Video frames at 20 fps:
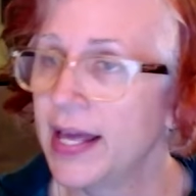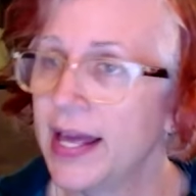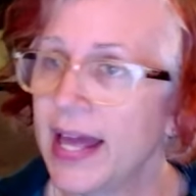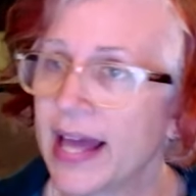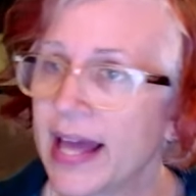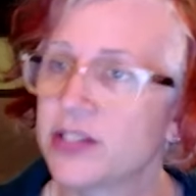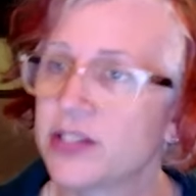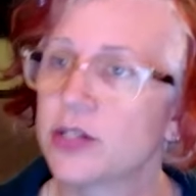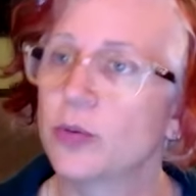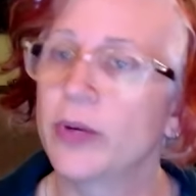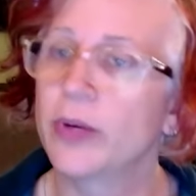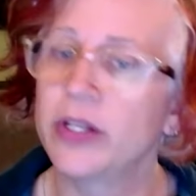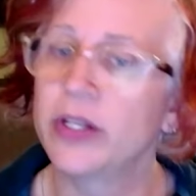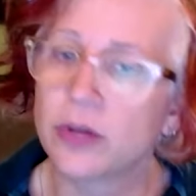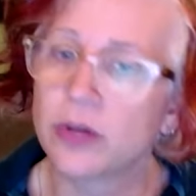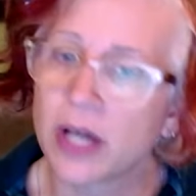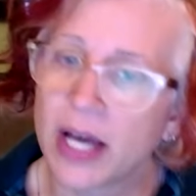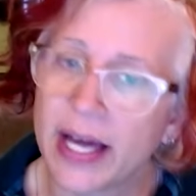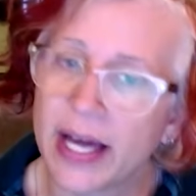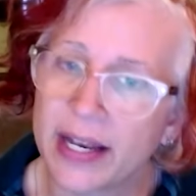And so when you
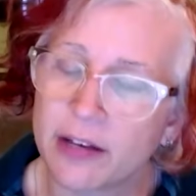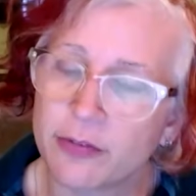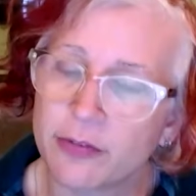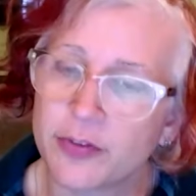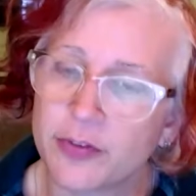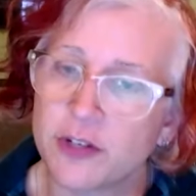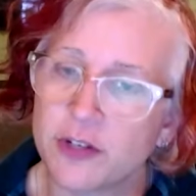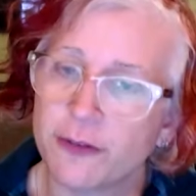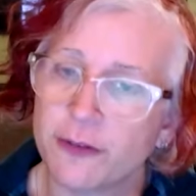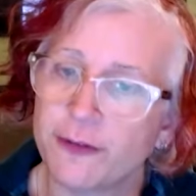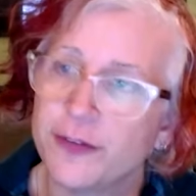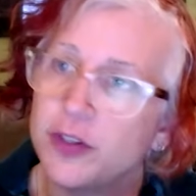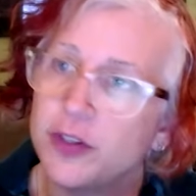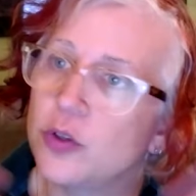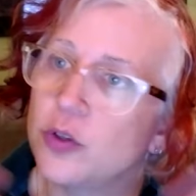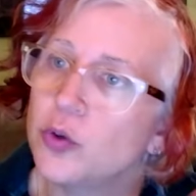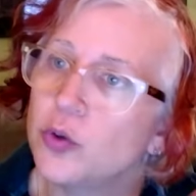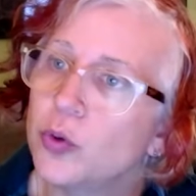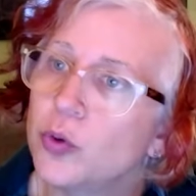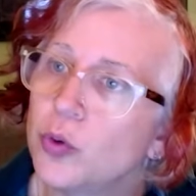kind of
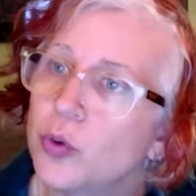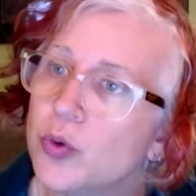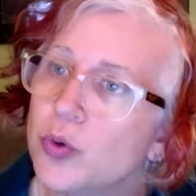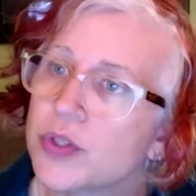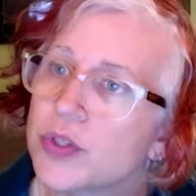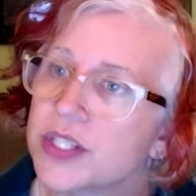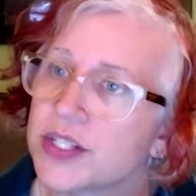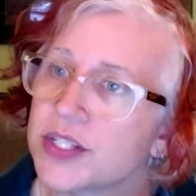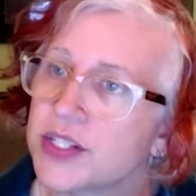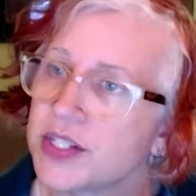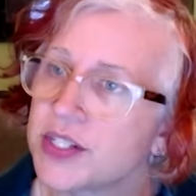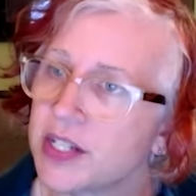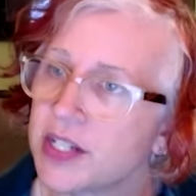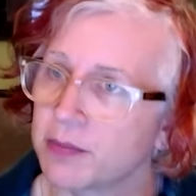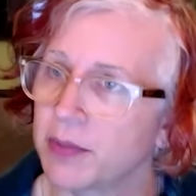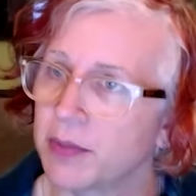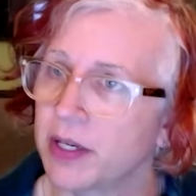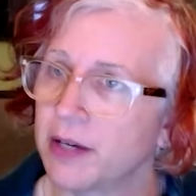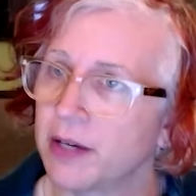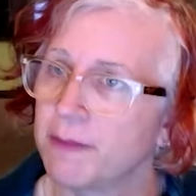diffuse the
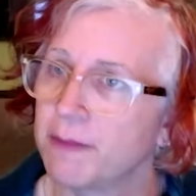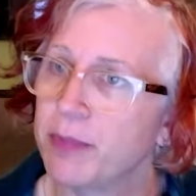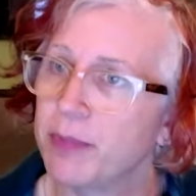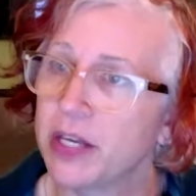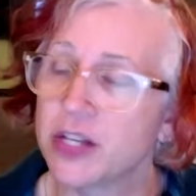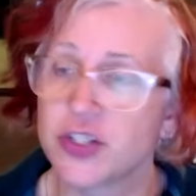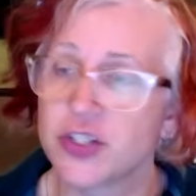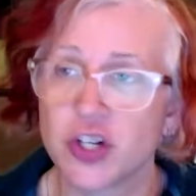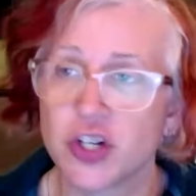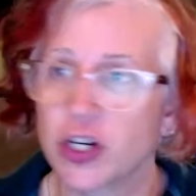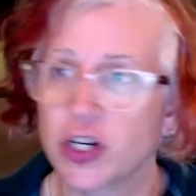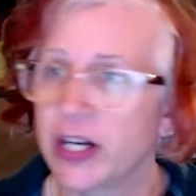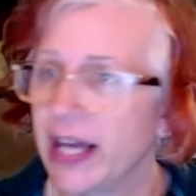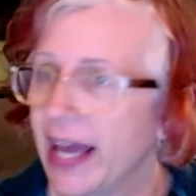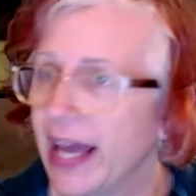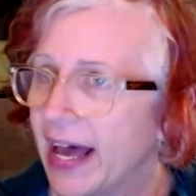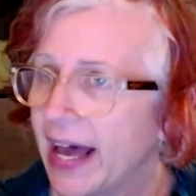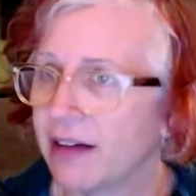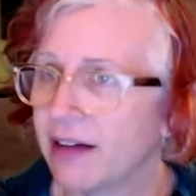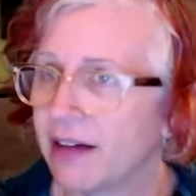stigma, because you're going to
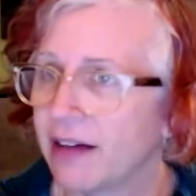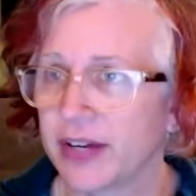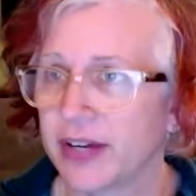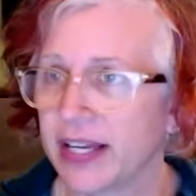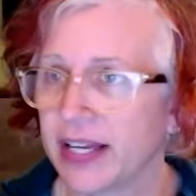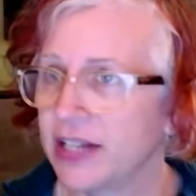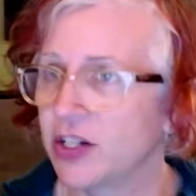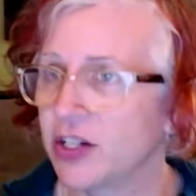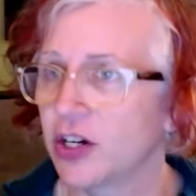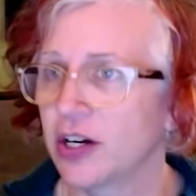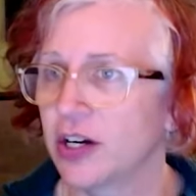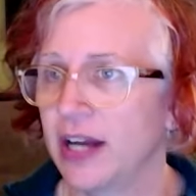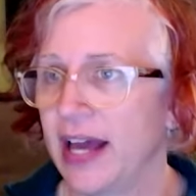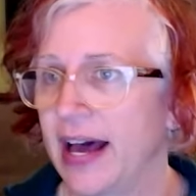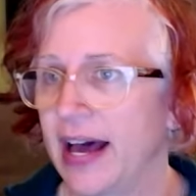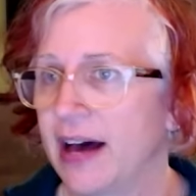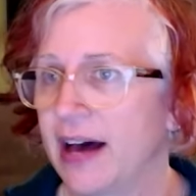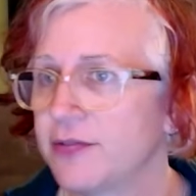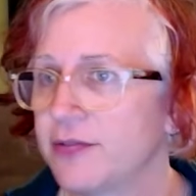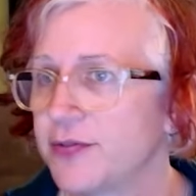have, again, you're going to
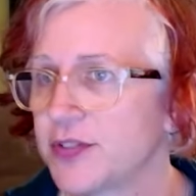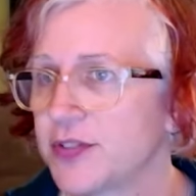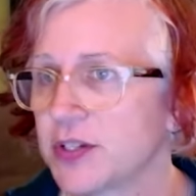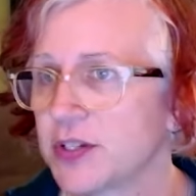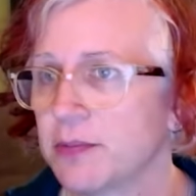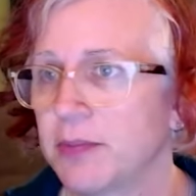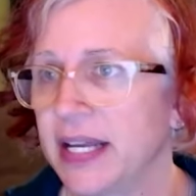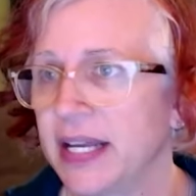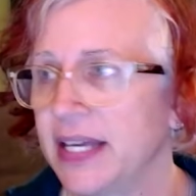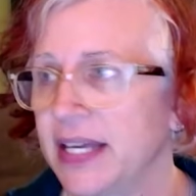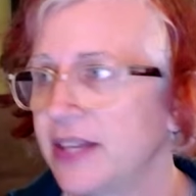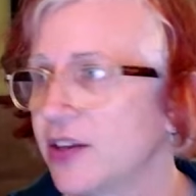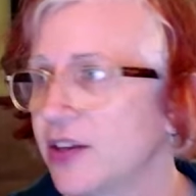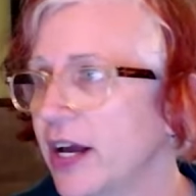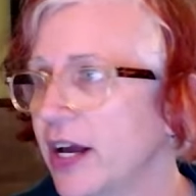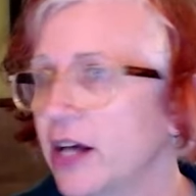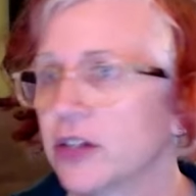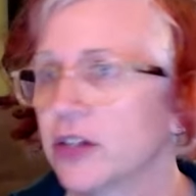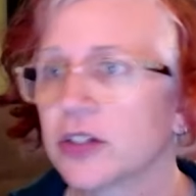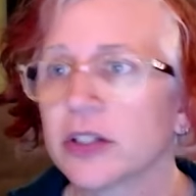have somebody, they're
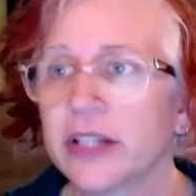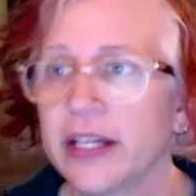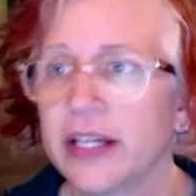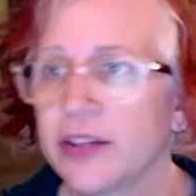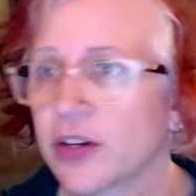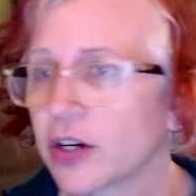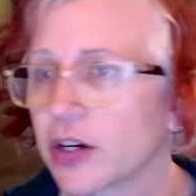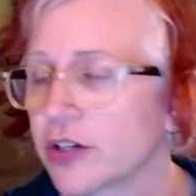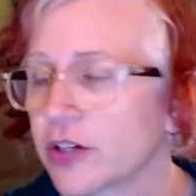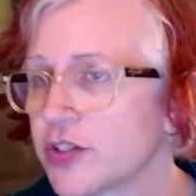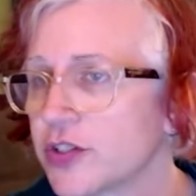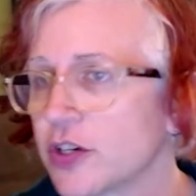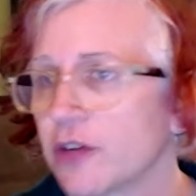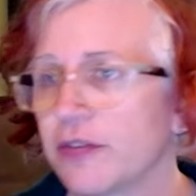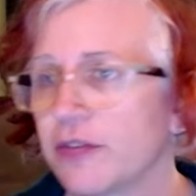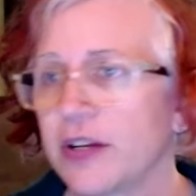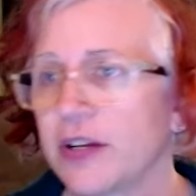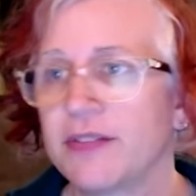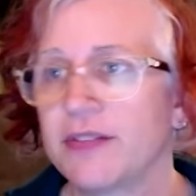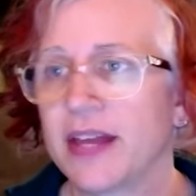elderly, they're
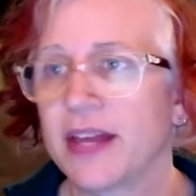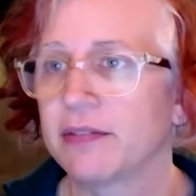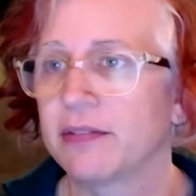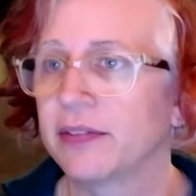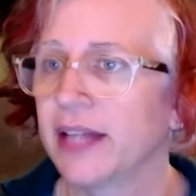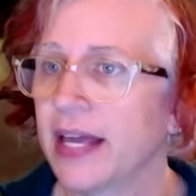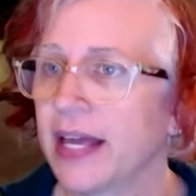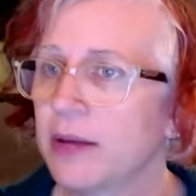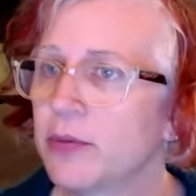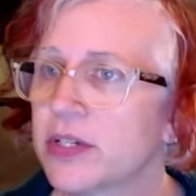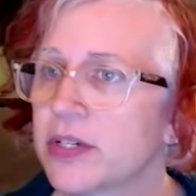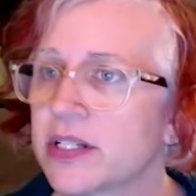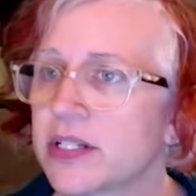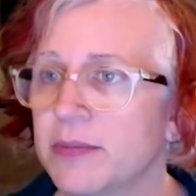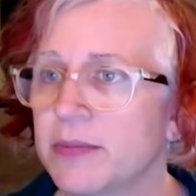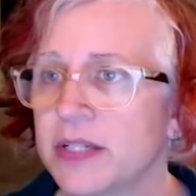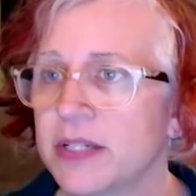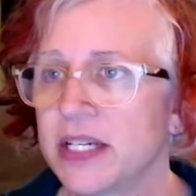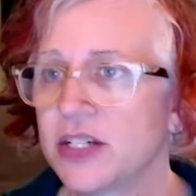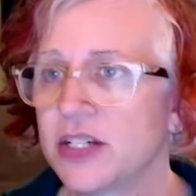conservative, they have language
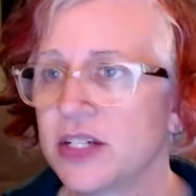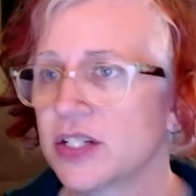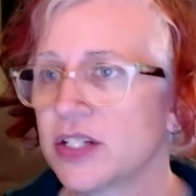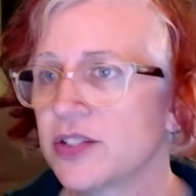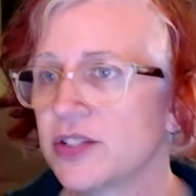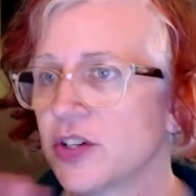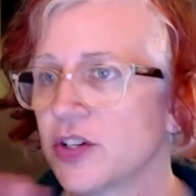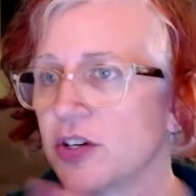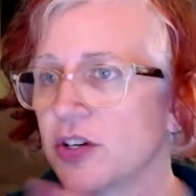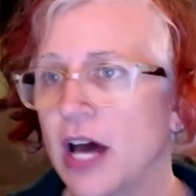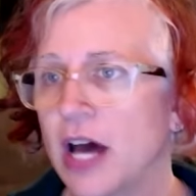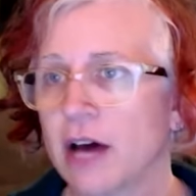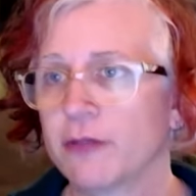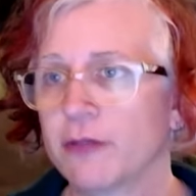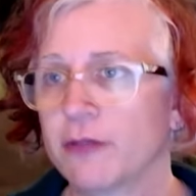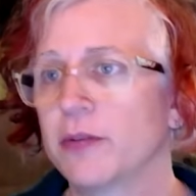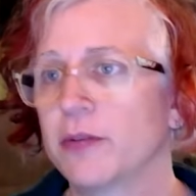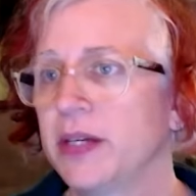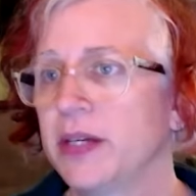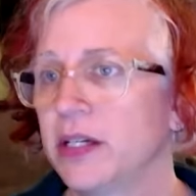limitations, they're not
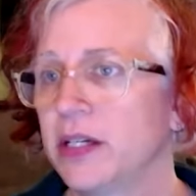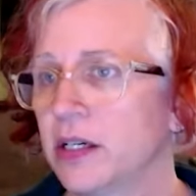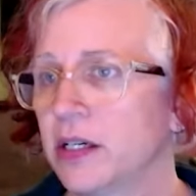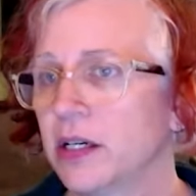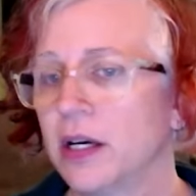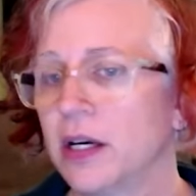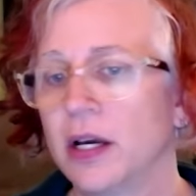from here